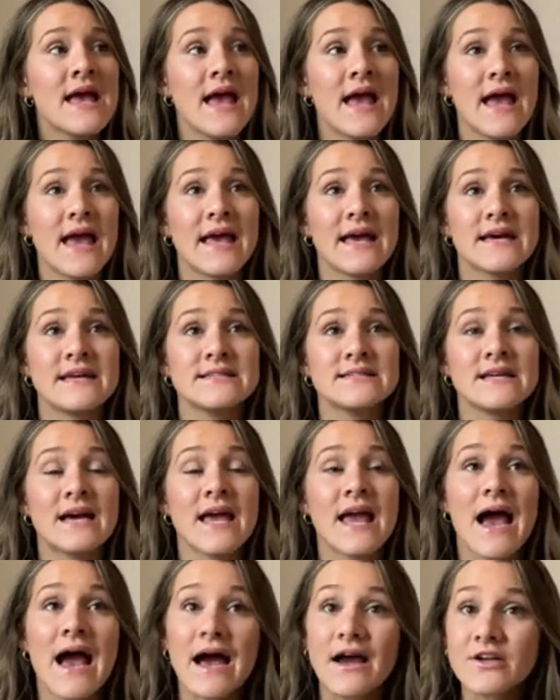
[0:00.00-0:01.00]
And I
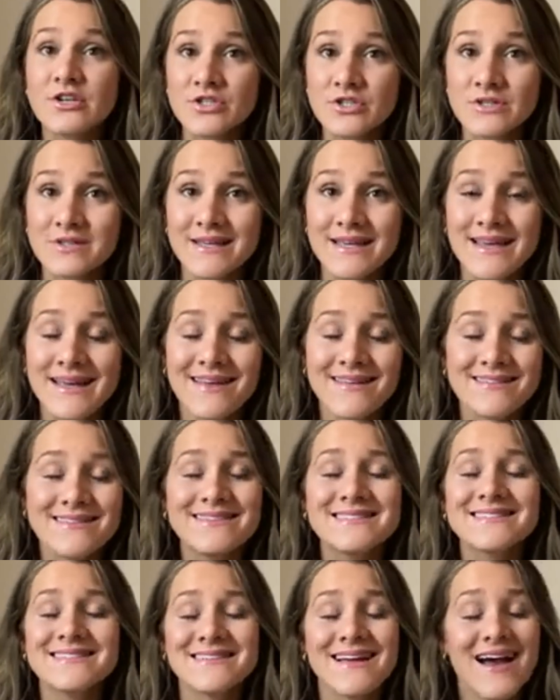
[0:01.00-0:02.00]
actually, in
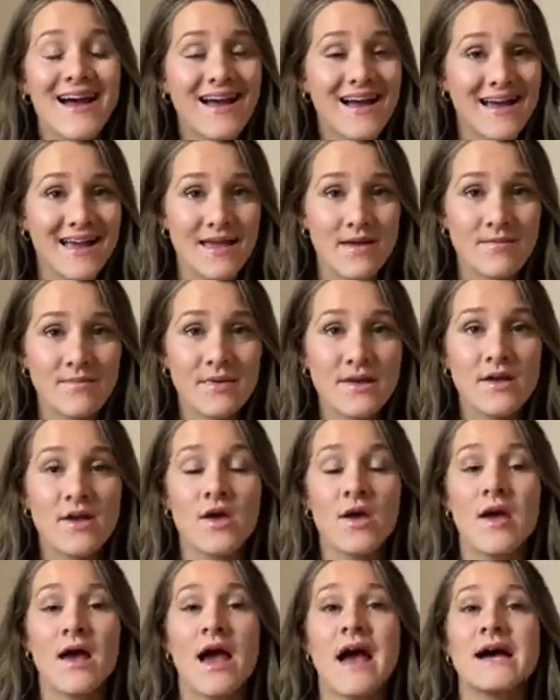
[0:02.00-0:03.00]
this time,
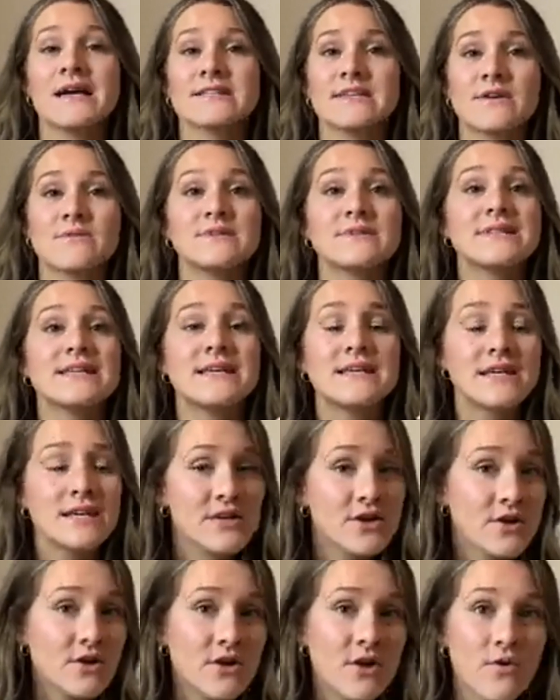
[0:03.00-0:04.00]
as I was
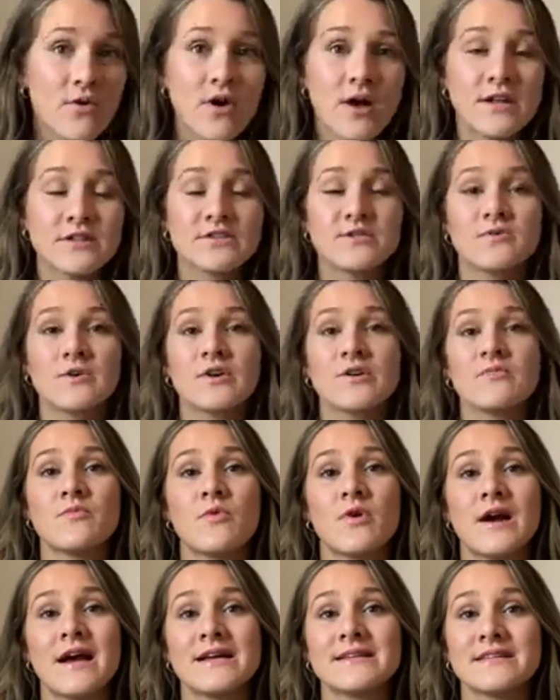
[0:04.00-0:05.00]
getting to know God's word
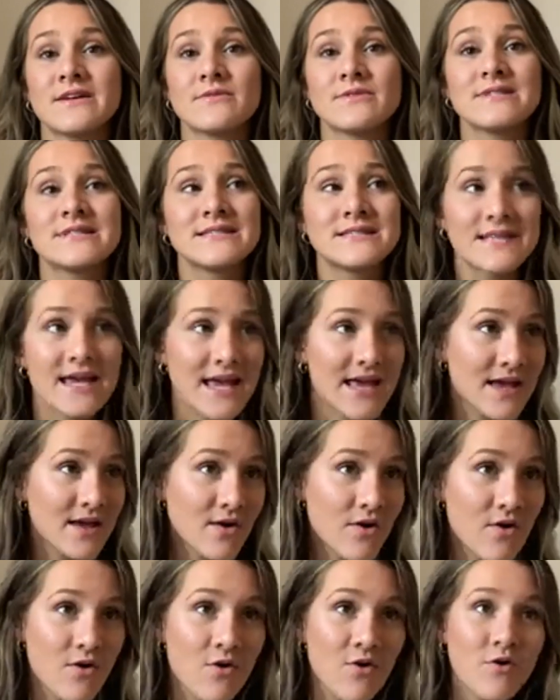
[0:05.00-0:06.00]
more, as I was staying at
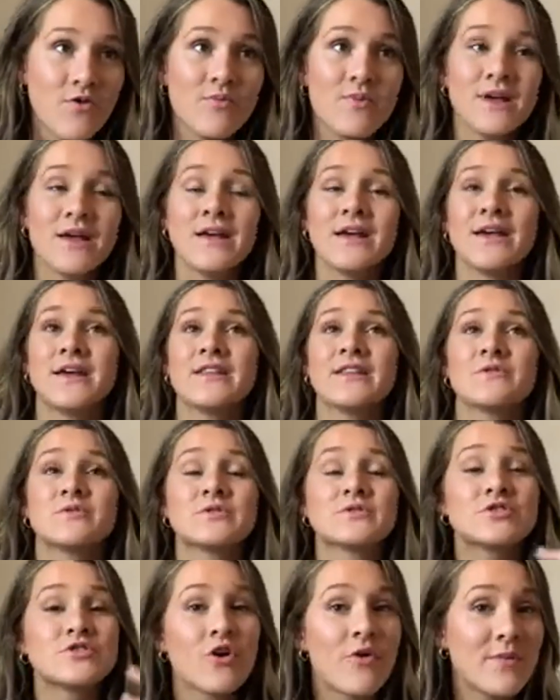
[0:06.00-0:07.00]
home, there
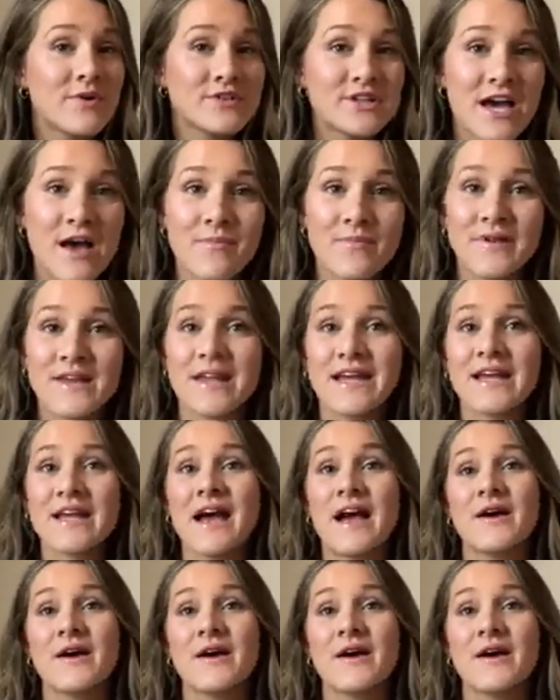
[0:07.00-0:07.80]
was so much happening.